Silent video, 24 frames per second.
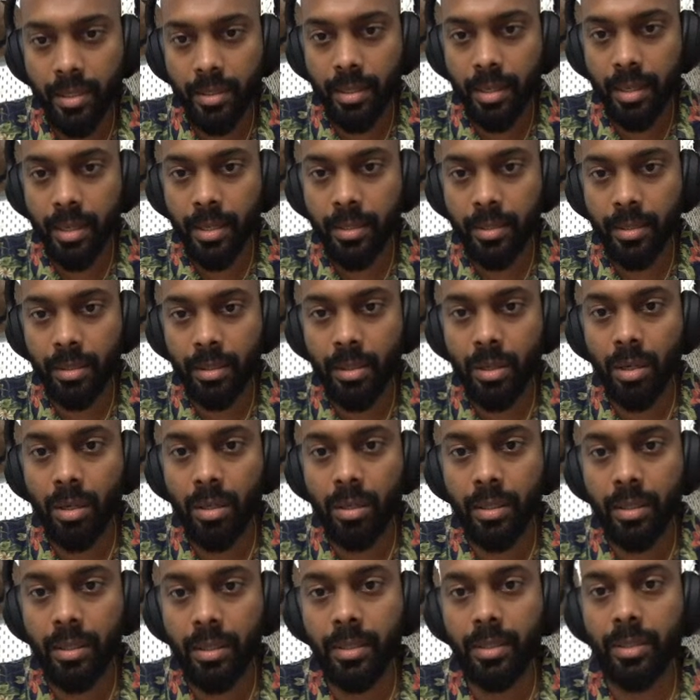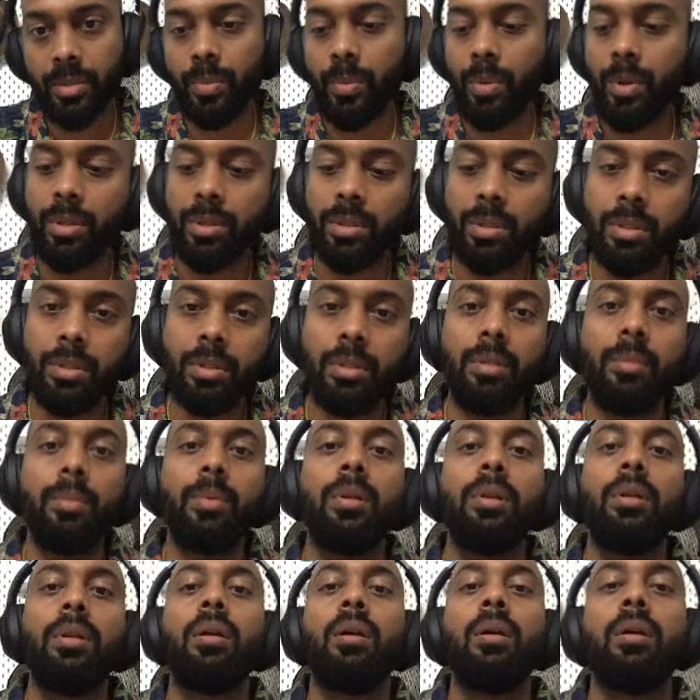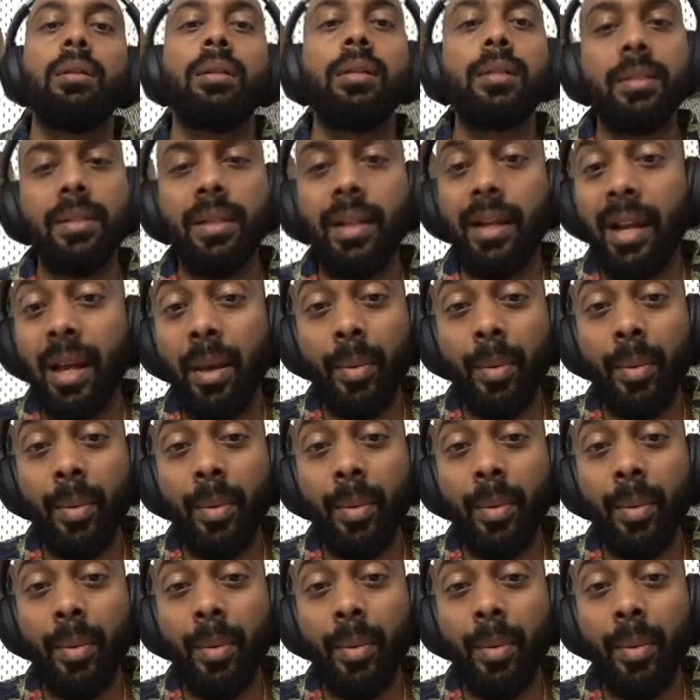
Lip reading: less content as possible on the screen.